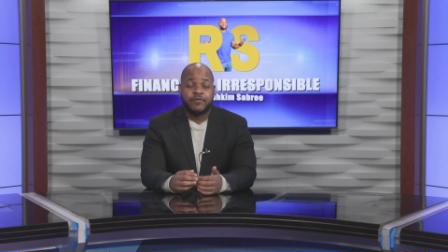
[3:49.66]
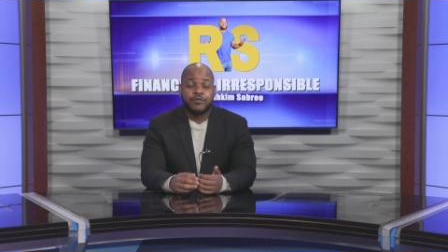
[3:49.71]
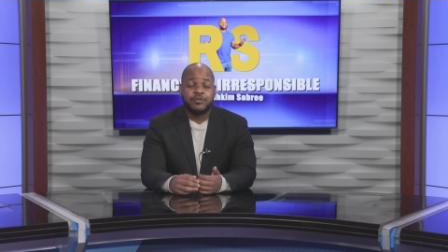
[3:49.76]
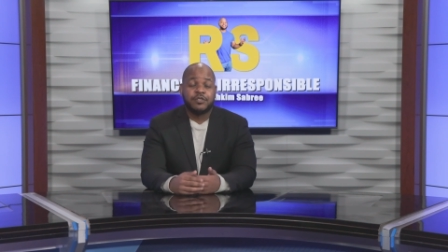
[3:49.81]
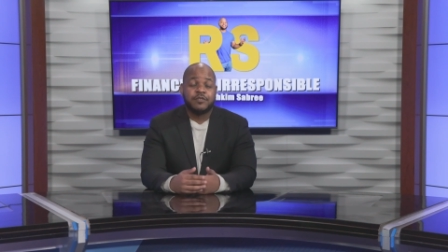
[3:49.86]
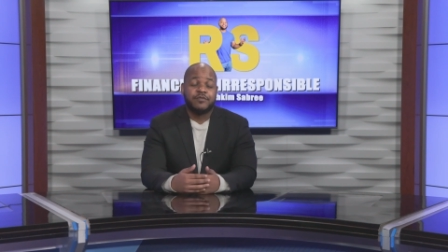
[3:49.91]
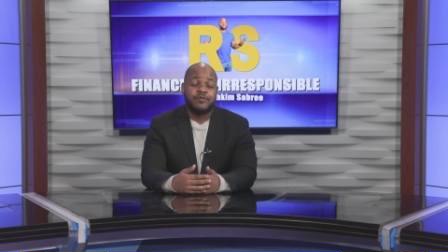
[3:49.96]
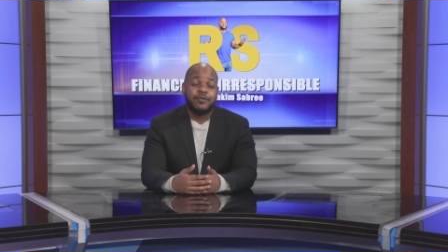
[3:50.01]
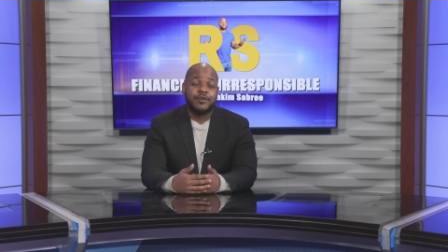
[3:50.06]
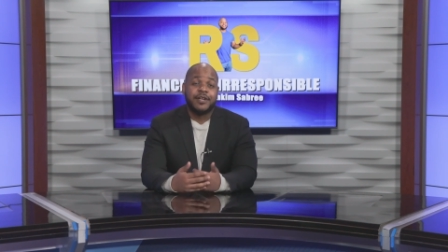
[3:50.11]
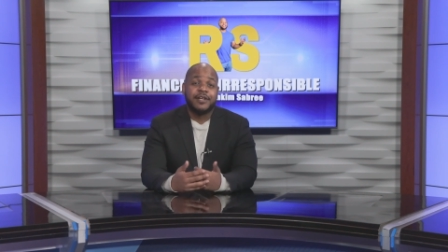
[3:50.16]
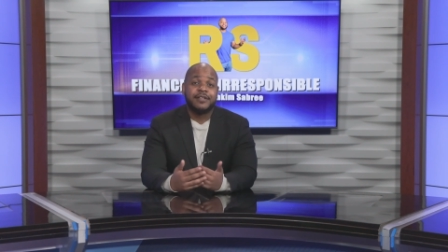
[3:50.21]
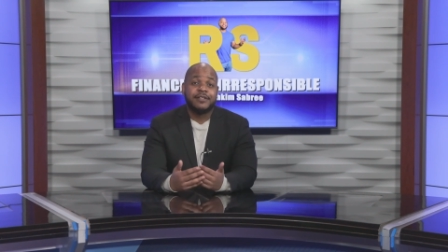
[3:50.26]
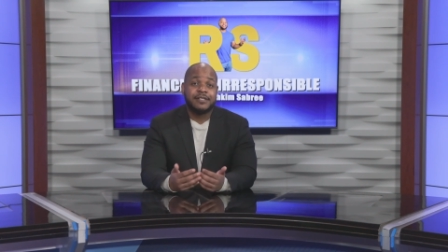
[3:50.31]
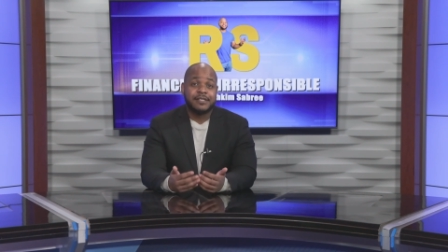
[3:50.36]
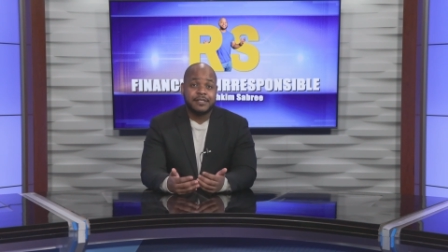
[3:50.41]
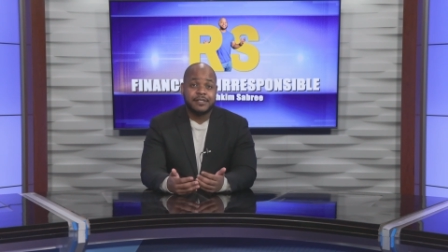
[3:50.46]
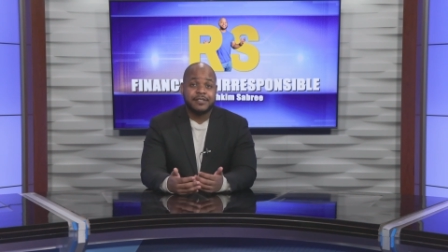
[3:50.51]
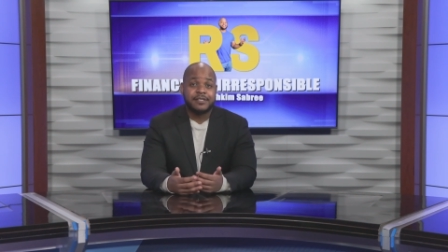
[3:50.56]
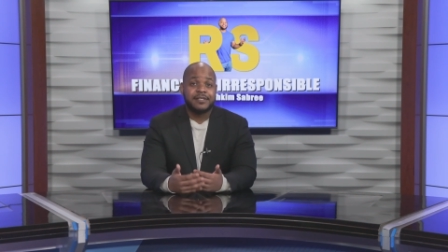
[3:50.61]
first of all,
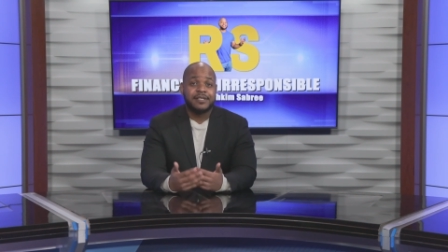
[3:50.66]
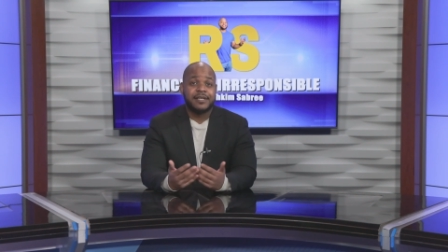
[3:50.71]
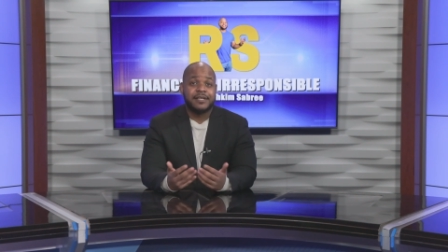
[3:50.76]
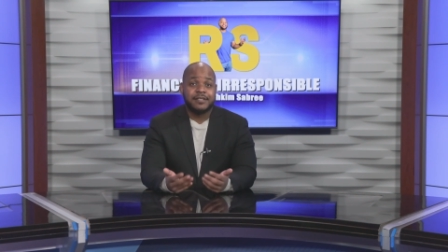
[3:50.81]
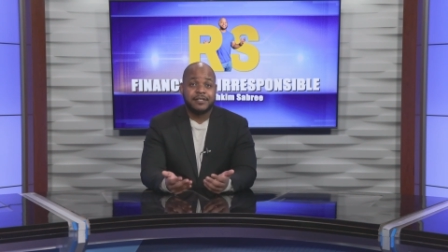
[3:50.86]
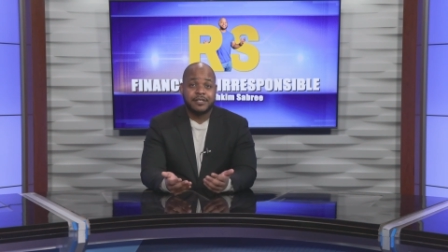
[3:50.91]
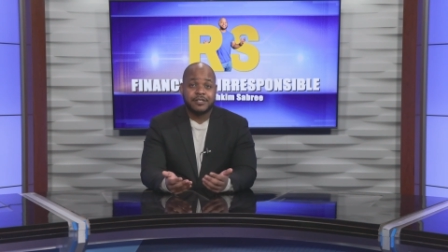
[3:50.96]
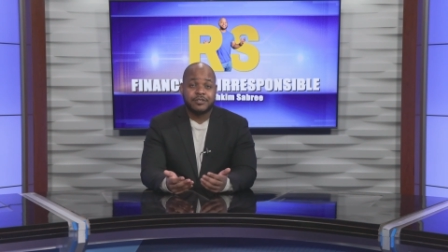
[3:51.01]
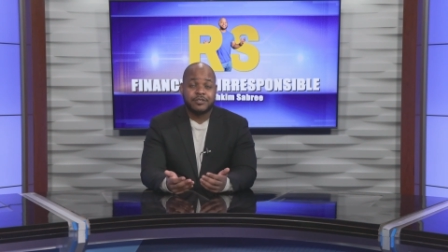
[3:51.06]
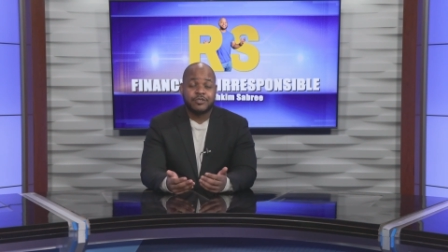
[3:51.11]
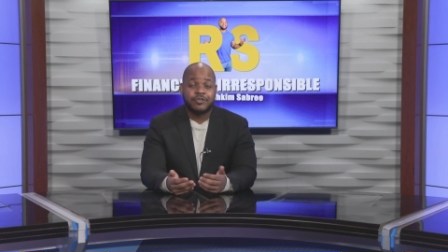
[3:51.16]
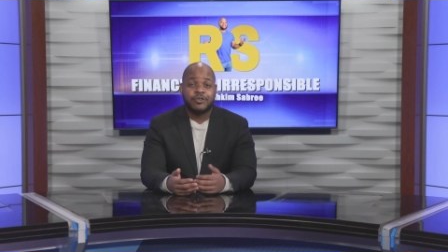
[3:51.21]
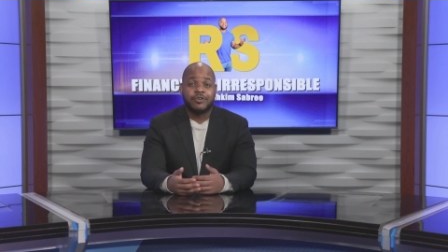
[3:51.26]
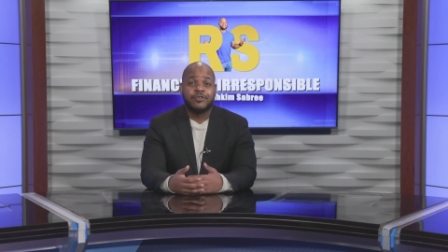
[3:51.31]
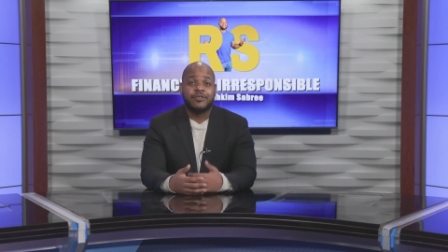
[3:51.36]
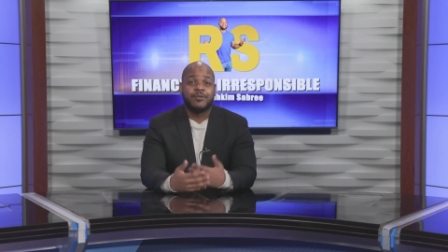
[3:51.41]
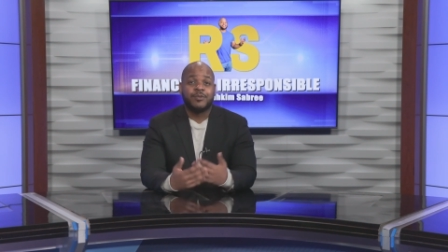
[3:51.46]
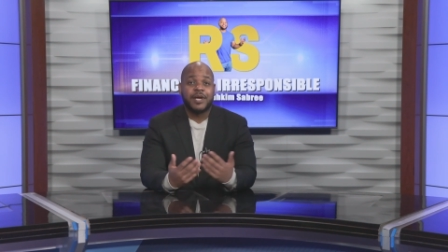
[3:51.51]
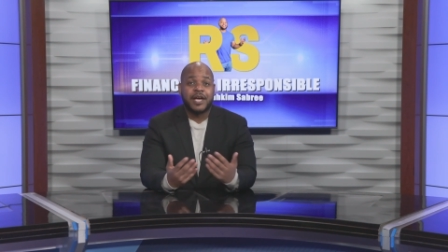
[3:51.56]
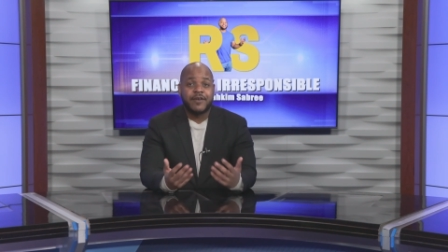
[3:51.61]
exists, that it does
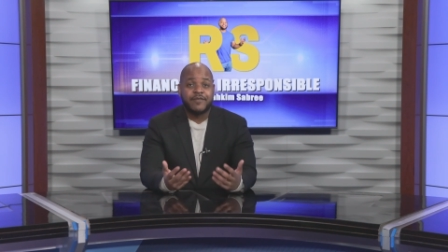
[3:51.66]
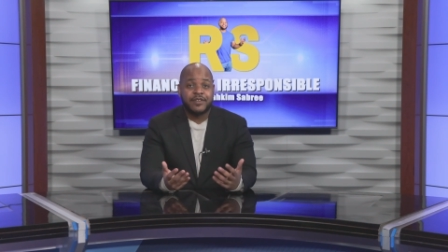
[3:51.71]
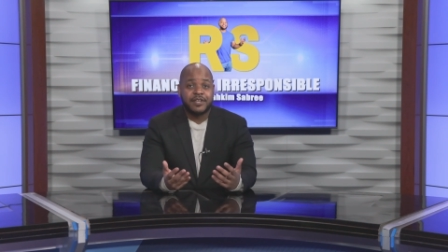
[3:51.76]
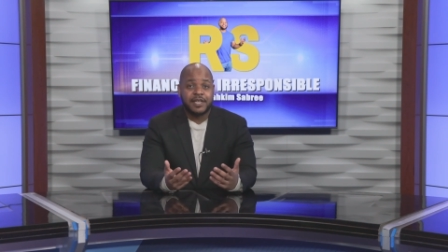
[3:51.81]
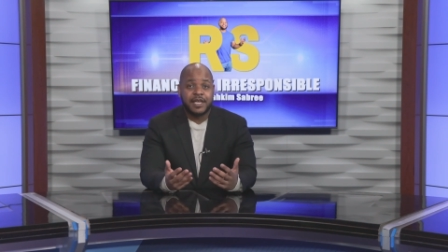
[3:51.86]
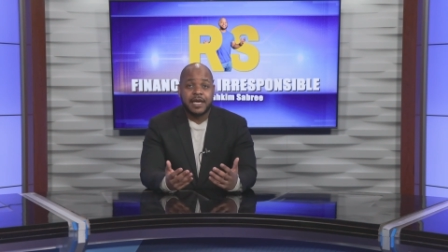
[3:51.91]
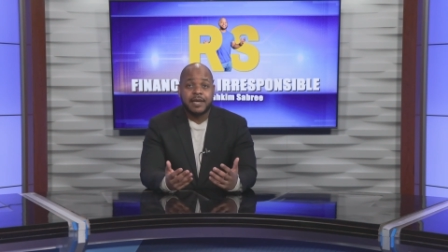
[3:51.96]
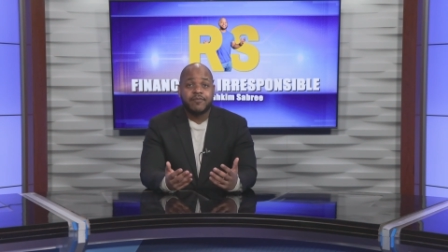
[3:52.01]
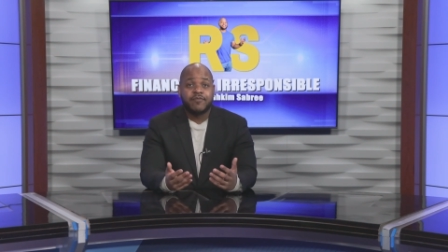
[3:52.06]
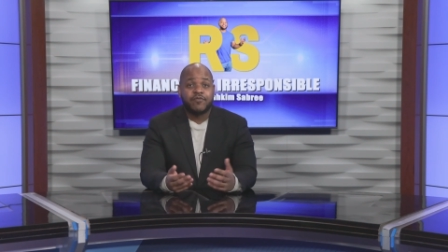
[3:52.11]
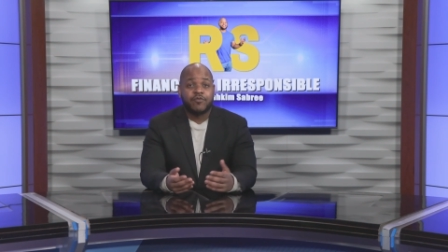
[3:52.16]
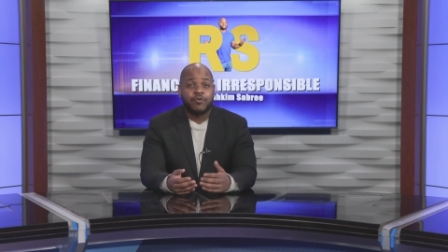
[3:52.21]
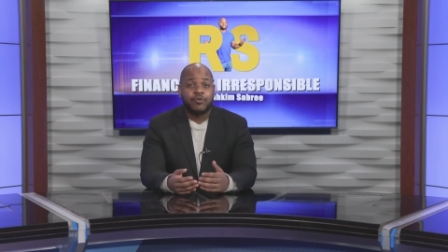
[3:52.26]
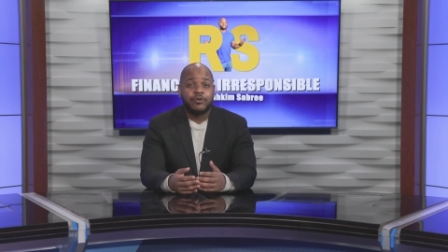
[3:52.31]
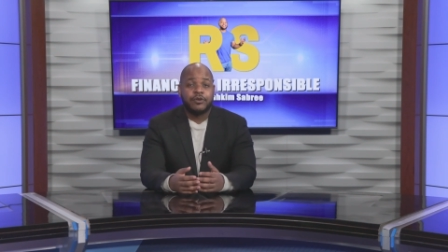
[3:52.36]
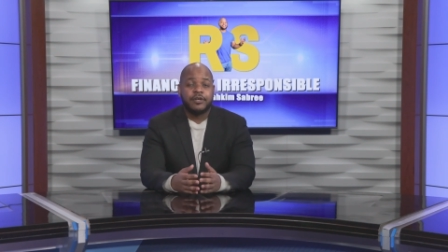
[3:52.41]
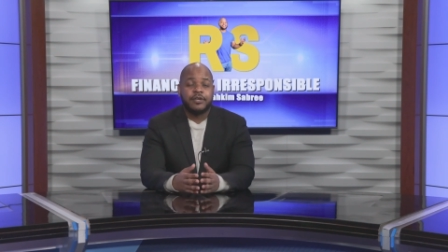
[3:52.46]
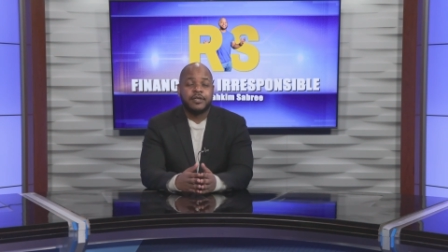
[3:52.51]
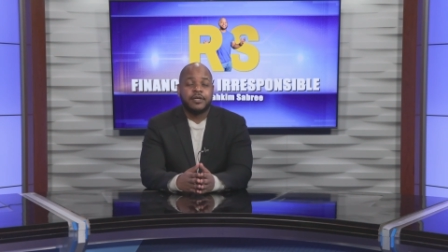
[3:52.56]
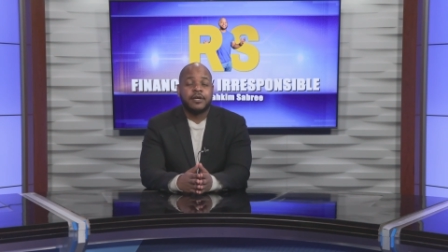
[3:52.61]
occur, that we have a name
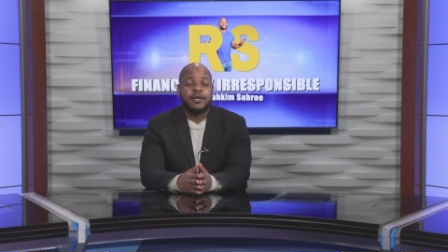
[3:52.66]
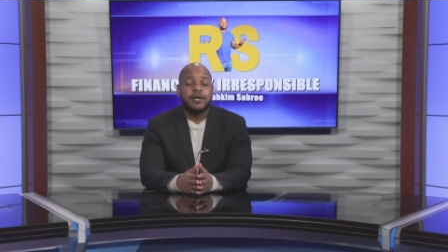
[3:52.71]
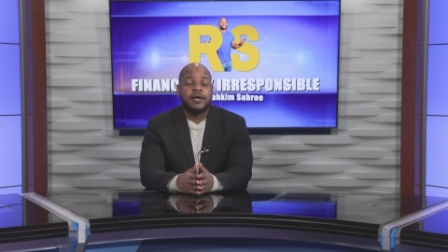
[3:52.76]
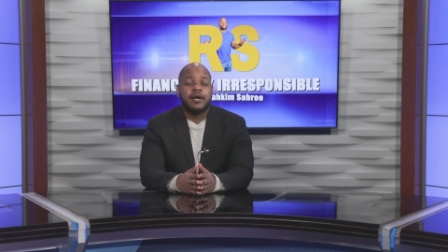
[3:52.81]
for it,